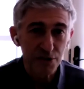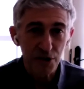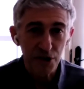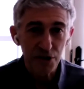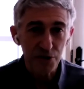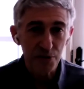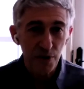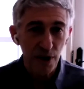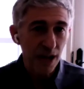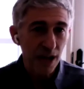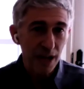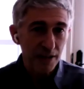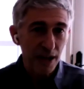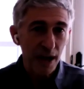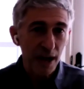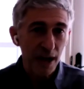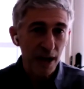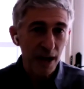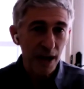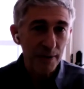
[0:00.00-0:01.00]
this is just,
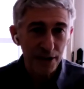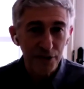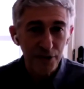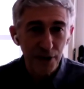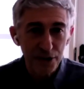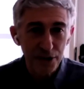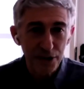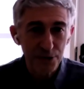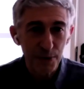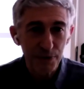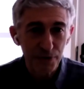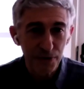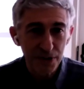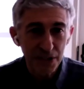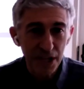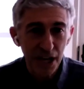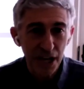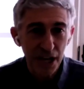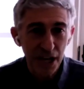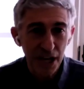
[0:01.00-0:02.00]
I'm not going to try to speak
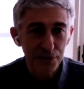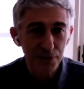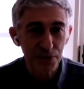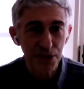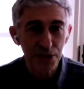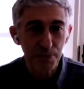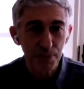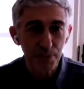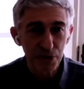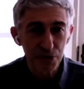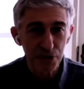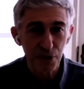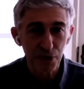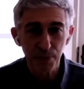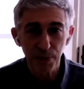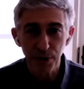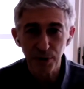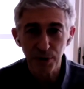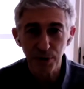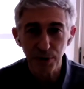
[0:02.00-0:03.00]
for the task force. This is a
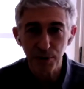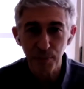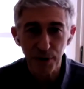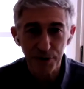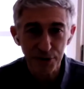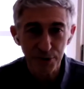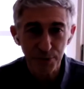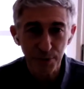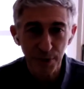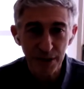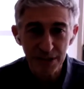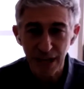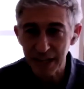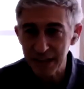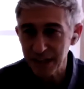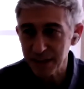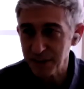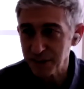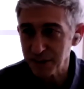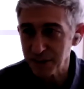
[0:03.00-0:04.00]
personal opinion I'm about to mm-hmm.
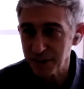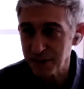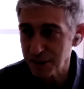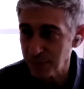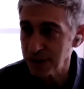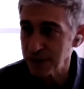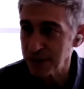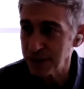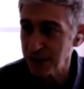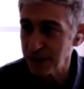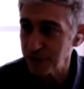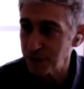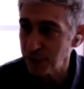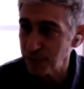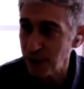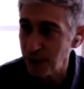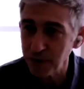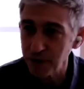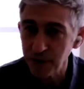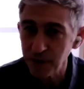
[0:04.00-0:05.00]
express. I think there's something
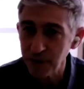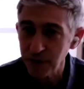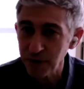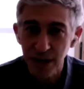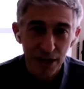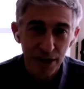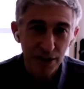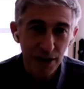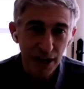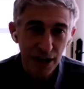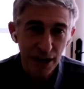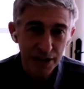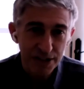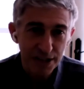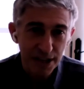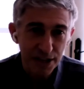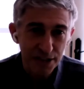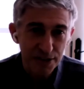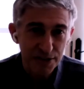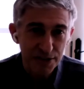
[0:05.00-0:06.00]
different about the
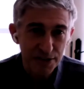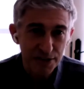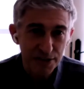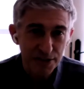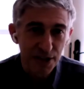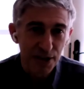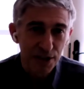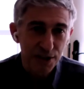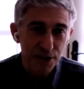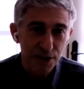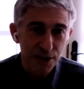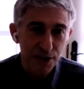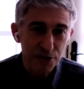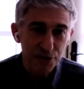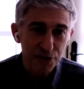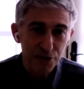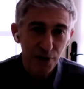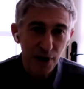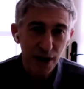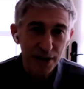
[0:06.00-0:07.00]
United States, you
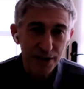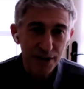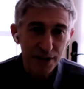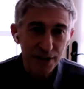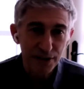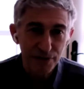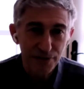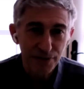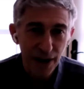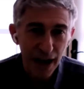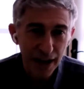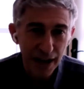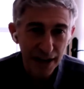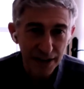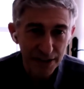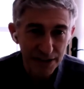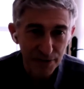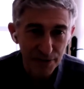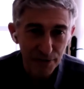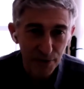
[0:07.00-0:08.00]
know, just trying to
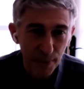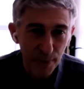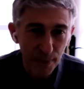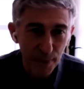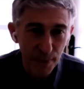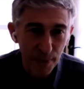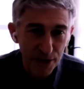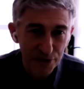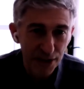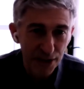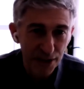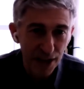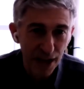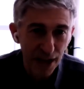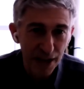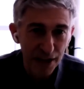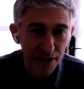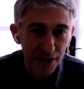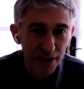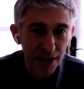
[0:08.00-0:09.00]
find this information
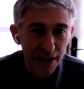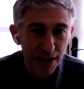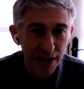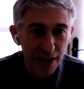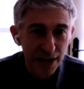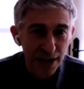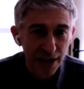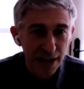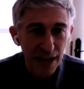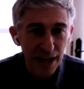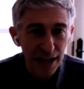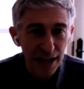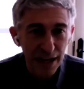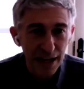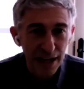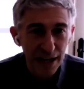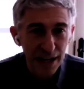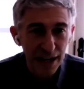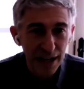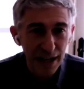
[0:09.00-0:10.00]
and then,
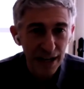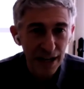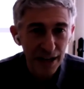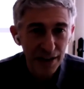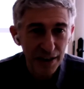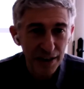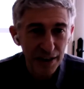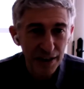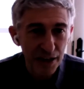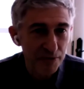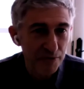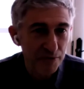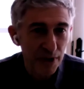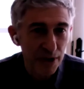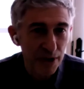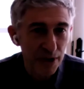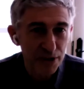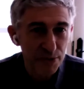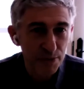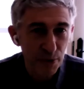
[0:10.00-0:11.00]
uh, and
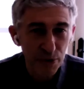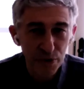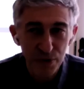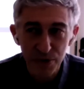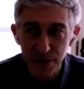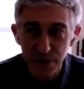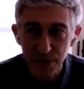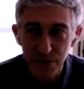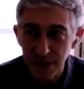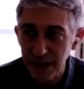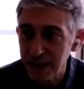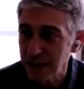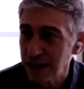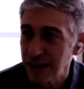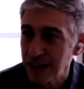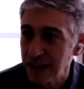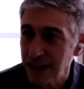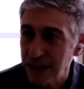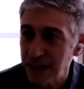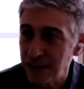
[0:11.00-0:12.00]
then exposing it.
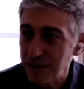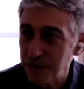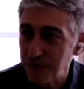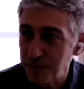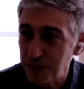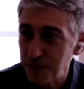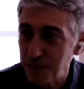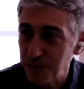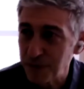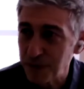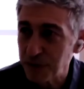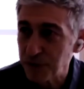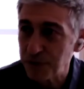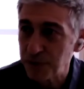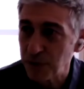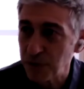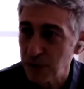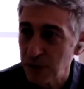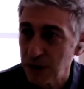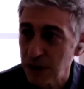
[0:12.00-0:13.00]
It
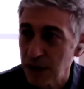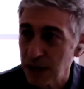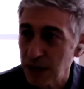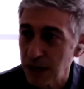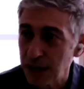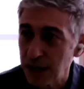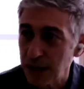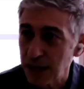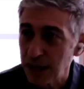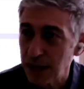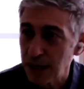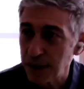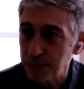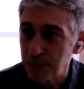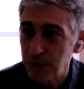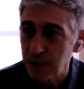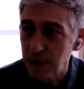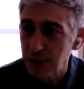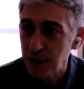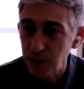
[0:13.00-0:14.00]
feels,
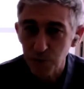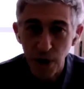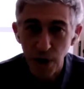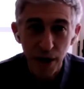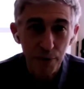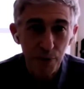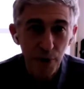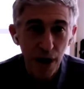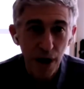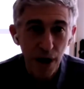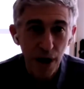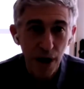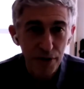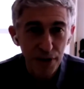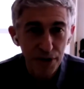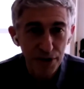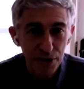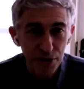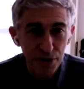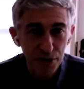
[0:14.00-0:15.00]
um, ra- rather
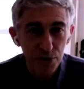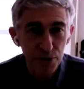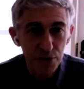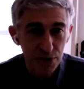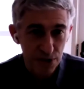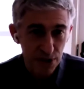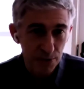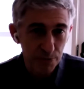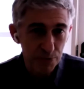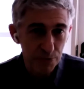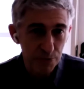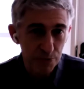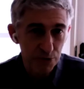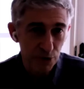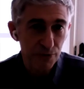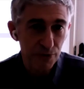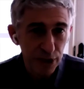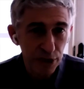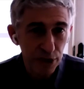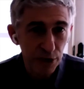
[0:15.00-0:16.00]
than to use some
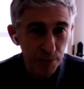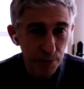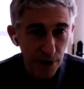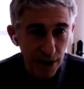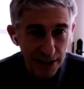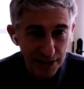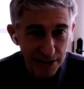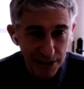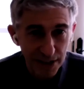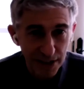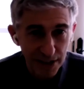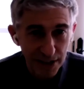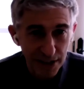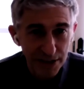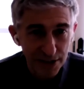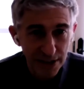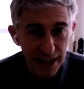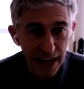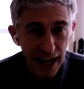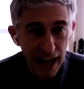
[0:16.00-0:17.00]
sort of legal
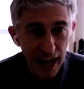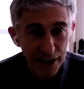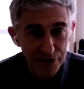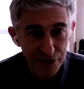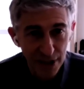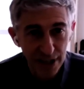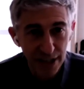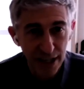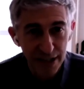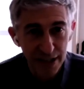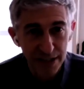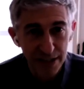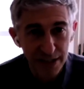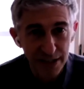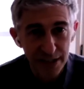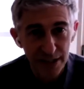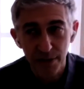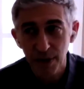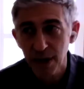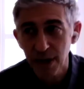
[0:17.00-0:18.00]
process to take action
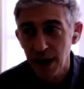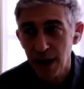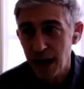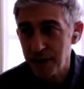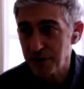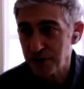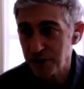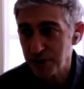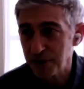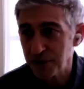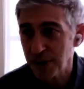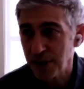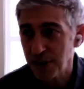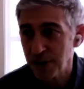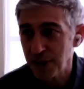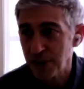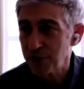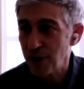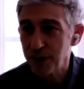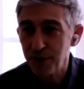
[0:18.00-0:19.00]
against it. I think
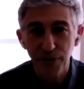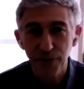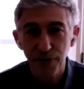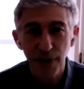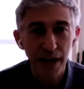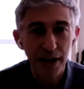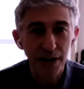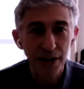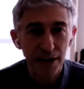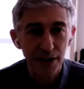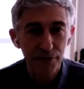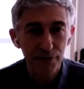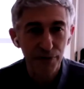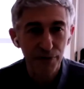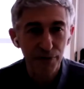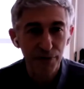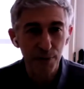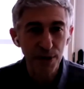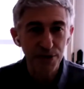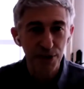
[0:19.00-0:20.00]
just trying to find
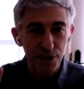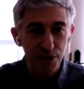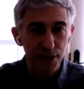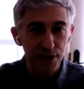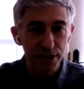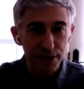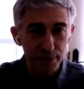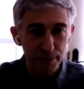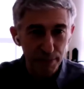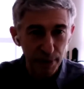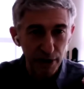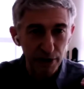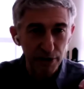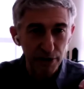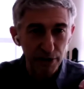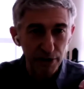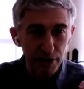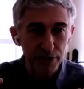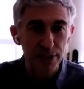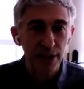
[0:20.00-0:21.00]
information that you think is
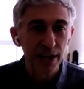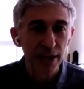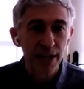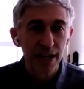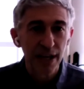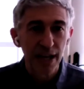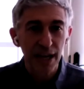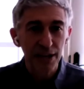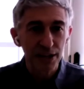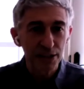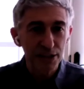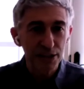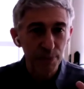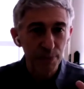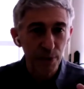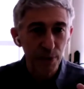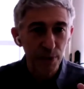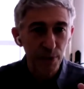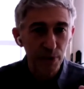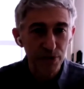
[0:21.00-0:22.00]
embarrassing and
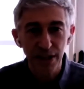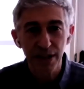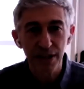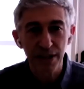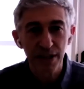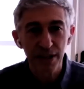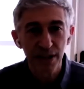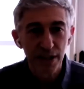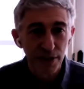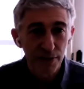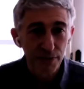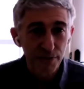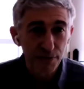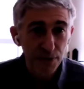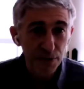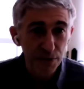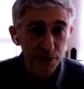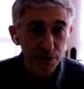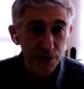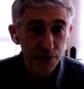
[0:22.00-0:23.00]
exposing it
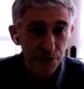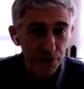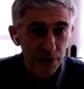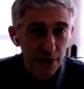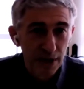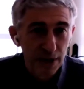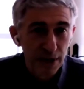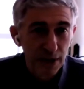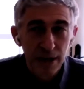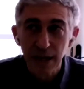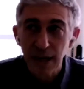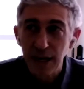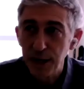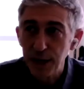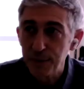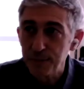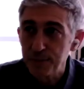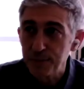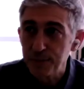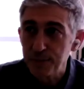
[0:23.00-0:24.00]
feels
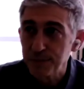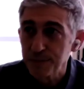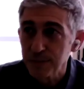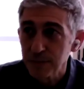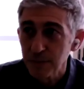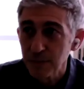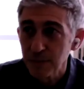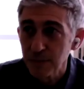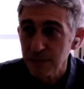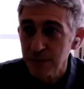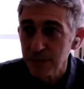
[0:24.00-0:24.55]
um,